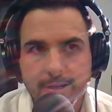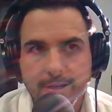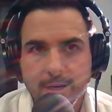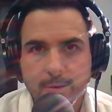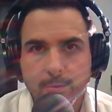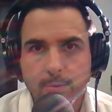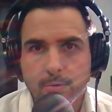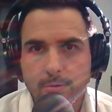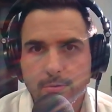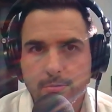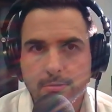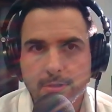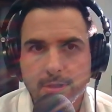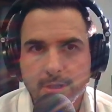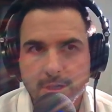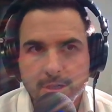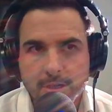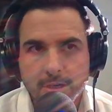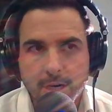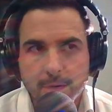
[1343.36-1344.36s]
that
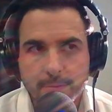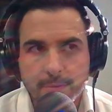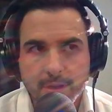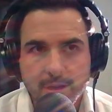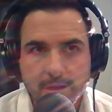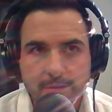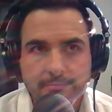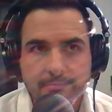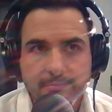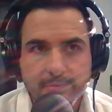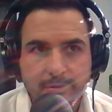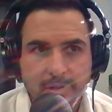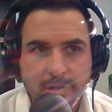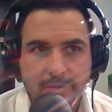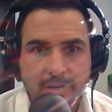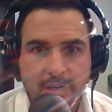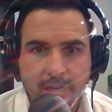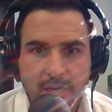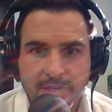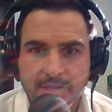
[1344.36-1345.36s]
I'm a
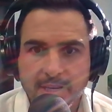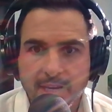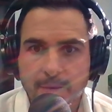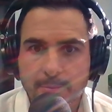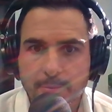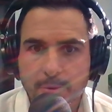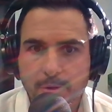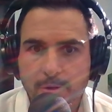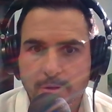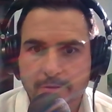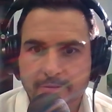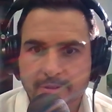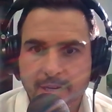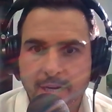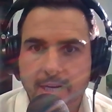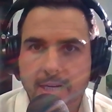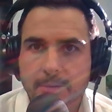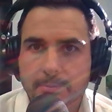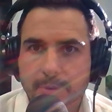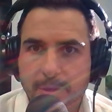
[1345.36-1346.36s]
living example of
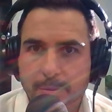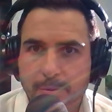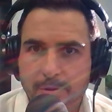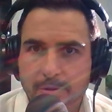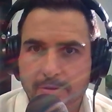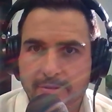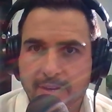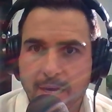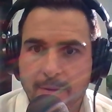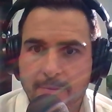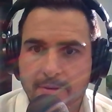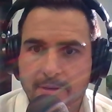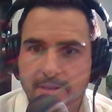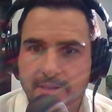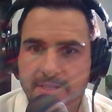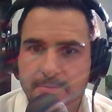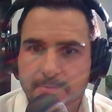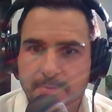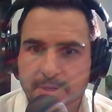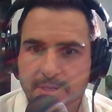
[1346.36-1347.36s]
younger people that have come into
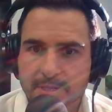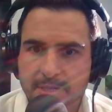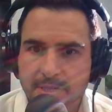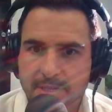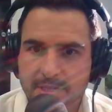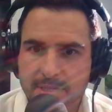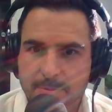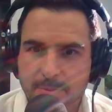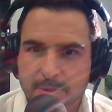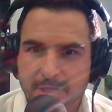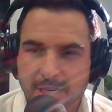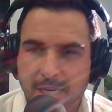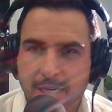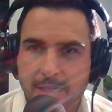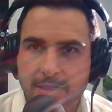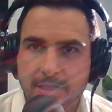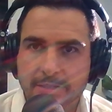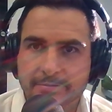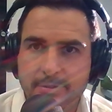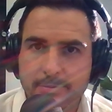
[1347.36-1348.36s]
this business,
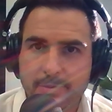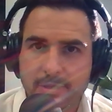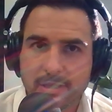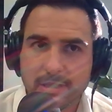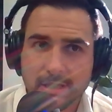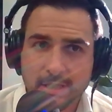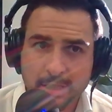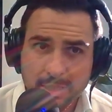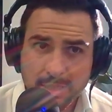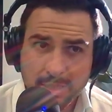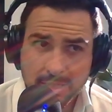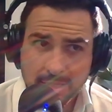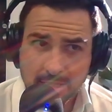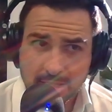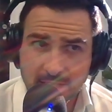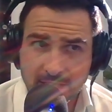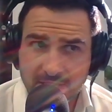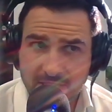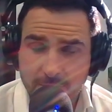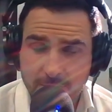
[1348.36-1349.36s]
particularly from a
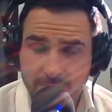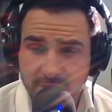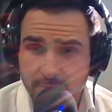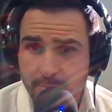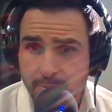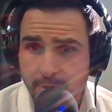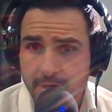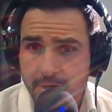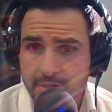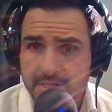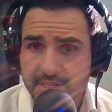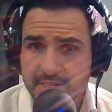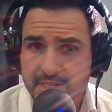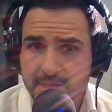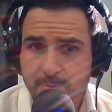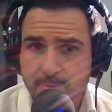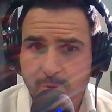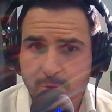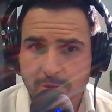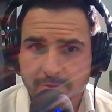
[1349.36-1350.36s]
systems and
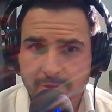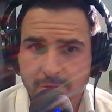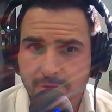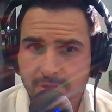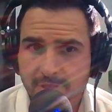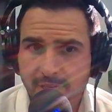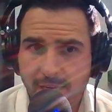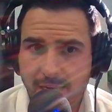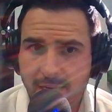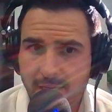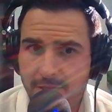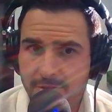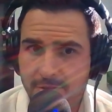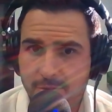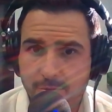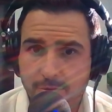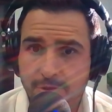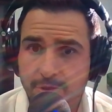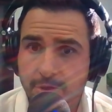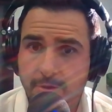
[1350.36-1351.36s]
processes point of view, and taken it
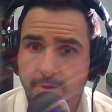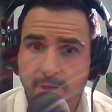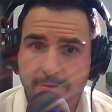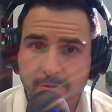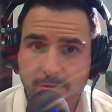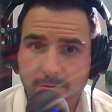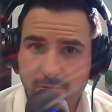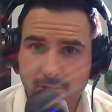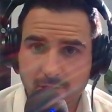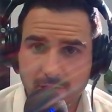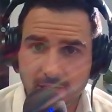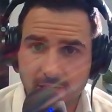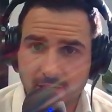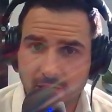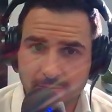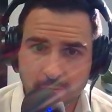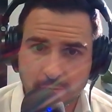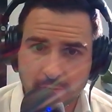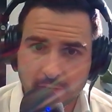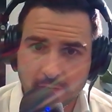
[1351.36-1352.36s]
to a new level, and a
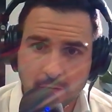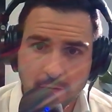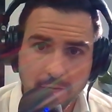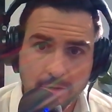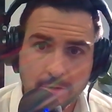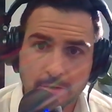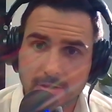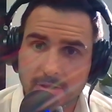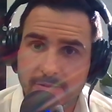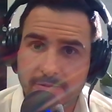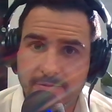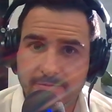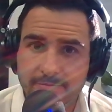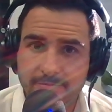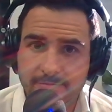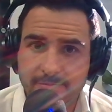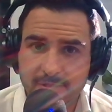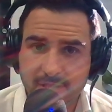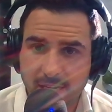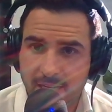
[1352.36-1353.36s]
level that I couldn't have
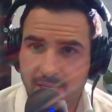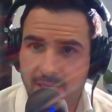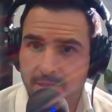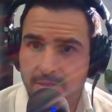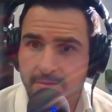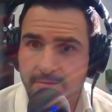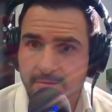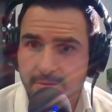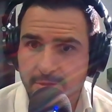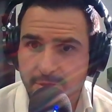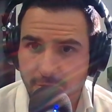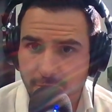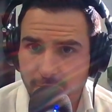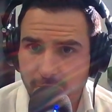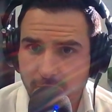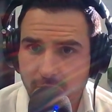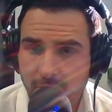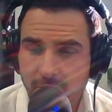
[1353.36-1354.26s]
taken it to.